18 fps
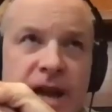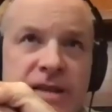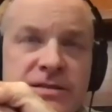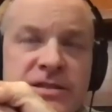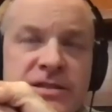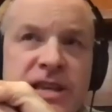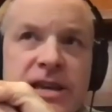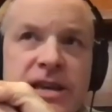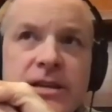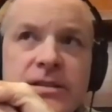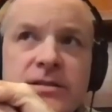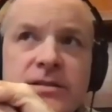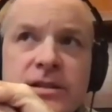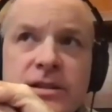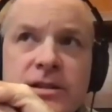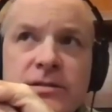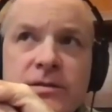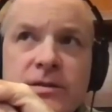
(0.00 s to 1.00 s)
say there's
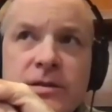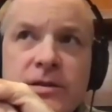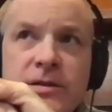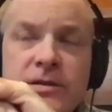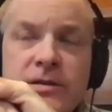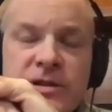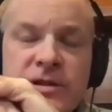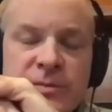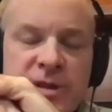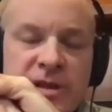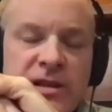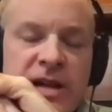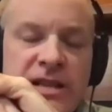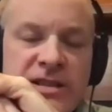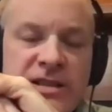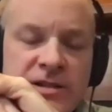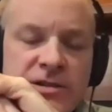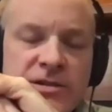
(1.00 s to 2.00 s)
going to be
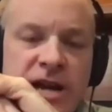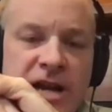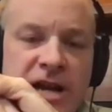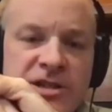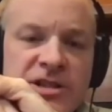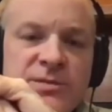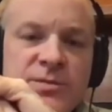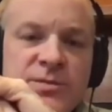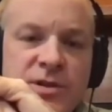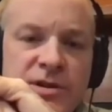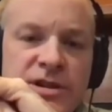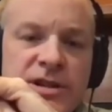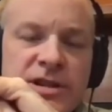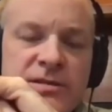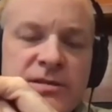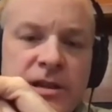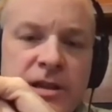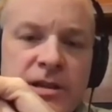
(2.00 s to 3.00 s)
lots of crashing and burning,
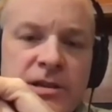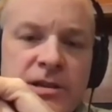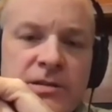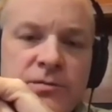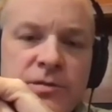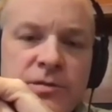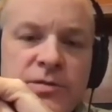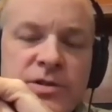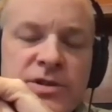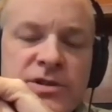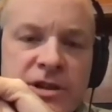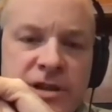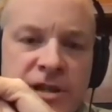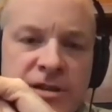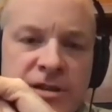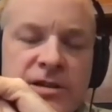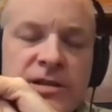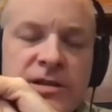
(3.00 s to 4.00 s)
and when we start
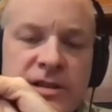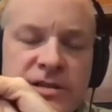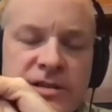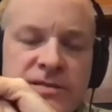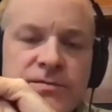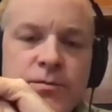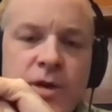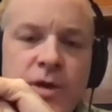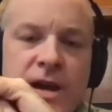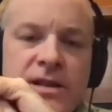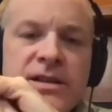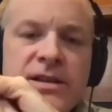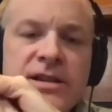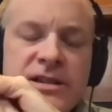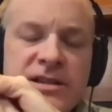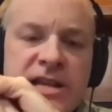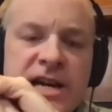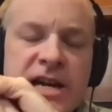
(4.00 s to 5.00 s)
hearing lots of
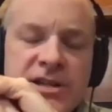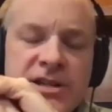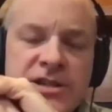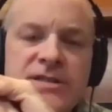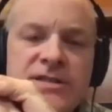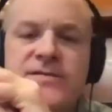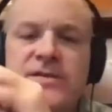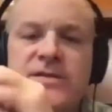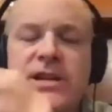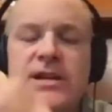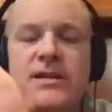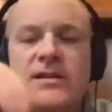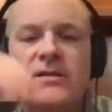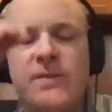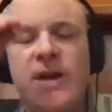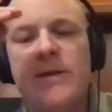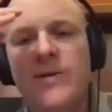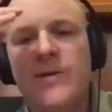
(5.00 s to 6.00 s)
wailing and gnashing of teeth,
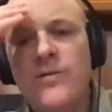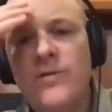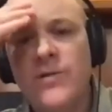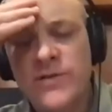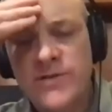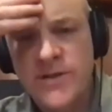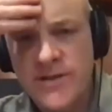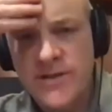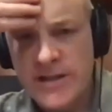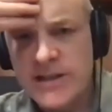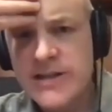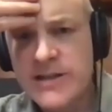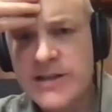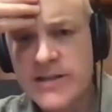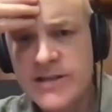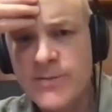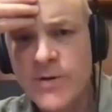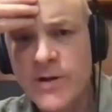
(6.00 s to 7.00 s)
maybe we'll start
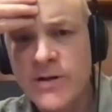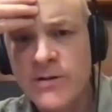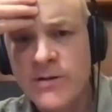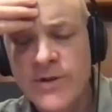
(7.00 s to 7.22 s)
getting somewhere.